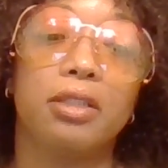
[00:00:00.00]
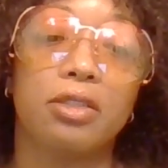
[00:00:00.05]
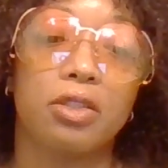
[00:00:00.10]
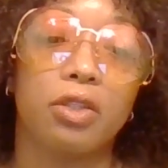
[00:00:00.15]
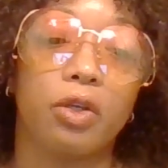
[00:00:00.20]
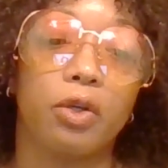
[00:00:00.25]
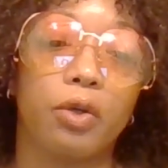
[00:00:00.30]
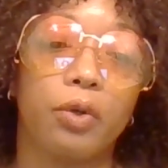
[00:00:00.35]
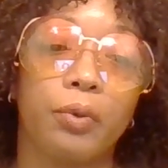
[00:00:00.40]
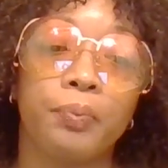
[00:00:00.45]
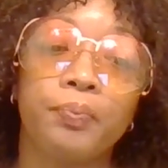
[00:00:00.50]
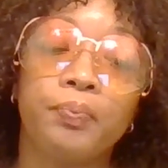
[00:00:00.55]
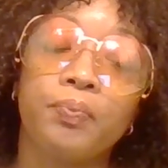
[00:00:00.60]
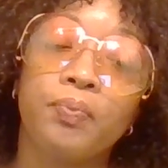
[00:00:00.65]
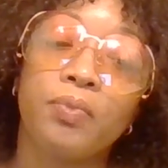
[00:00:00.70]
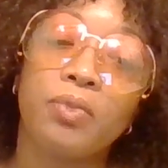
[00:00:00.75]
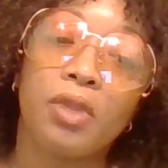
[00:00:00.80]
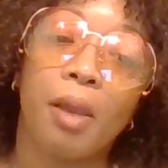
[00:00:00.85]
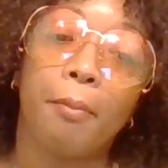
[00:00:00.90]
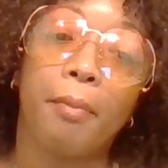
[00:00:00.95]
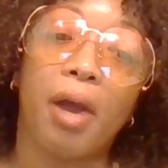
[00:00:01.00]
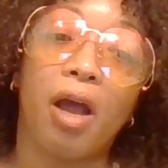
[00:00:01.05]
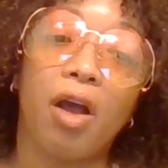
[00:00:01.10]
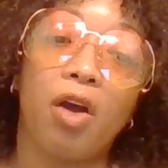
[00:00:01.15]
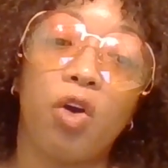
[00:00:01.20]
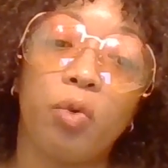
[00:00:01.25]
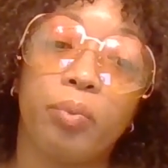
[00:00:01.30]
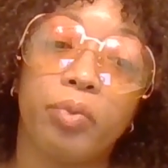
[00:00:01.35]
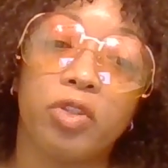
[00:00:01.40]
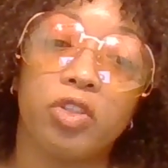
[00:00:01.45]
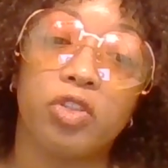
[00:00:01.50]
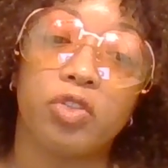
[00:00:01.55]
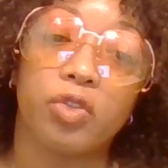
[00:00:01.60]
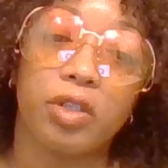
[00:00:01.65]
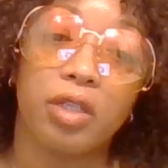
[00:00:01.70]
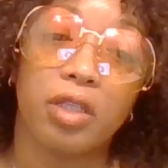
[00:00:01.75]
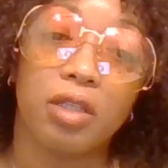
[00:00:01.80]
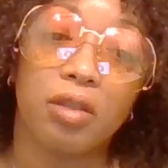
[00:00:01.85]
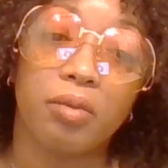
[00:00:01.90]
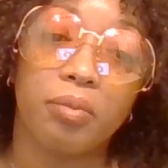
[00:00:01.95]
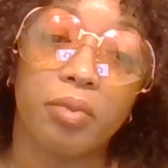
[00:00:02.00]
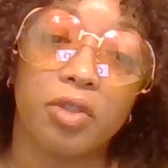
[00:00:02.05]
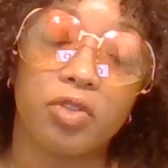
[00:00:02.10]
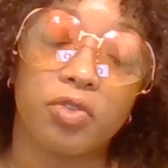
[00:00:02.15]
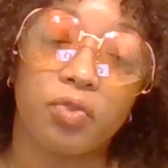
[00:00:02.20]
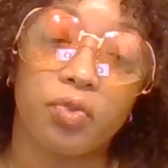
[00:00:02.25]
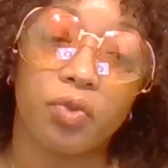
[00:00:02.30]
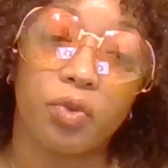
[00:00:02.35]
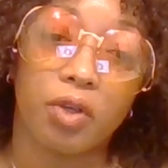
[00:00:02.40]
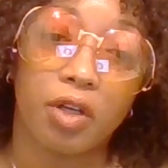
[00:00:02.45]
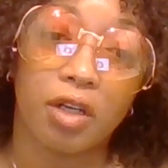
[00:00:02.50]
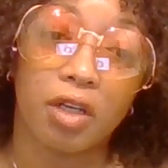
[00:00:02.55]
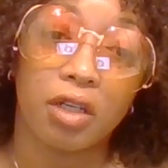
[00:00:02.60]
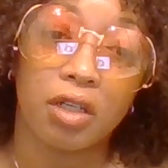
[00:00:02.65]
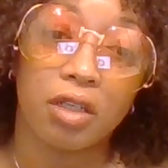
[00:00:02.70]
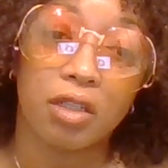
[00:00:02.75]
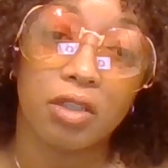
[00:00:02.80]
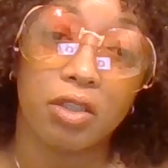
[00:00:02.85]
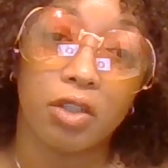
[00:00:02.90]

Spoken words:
So my hope and dream is for,